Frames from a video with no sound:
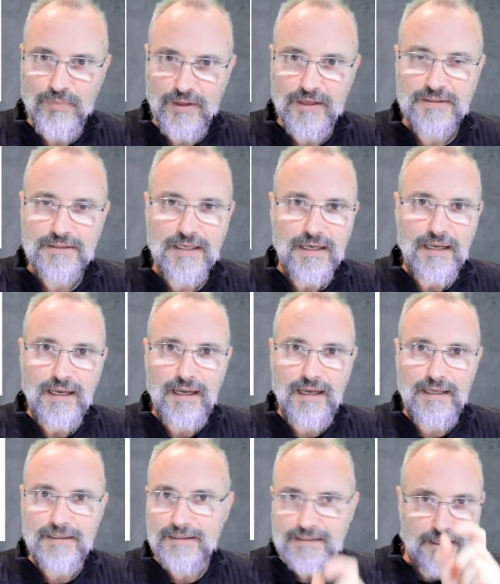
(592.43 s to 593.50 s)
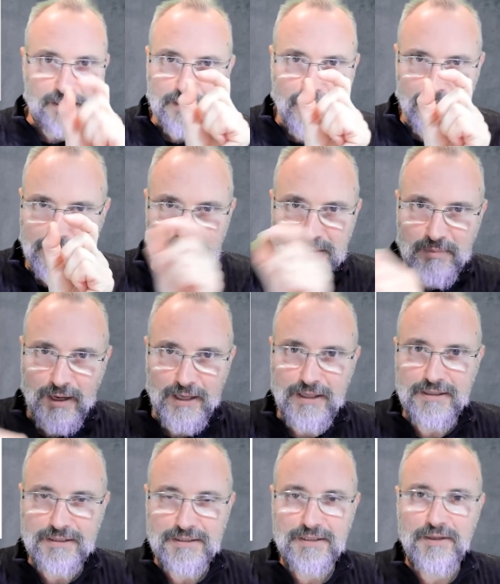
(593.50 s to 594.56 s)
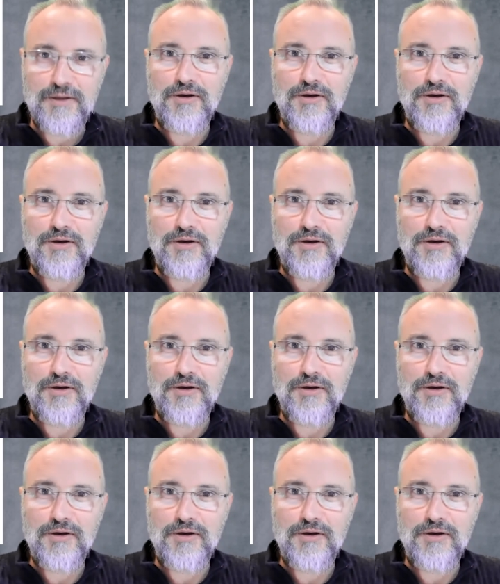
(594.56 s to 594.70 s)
Yes, uh, these are tiny spiders.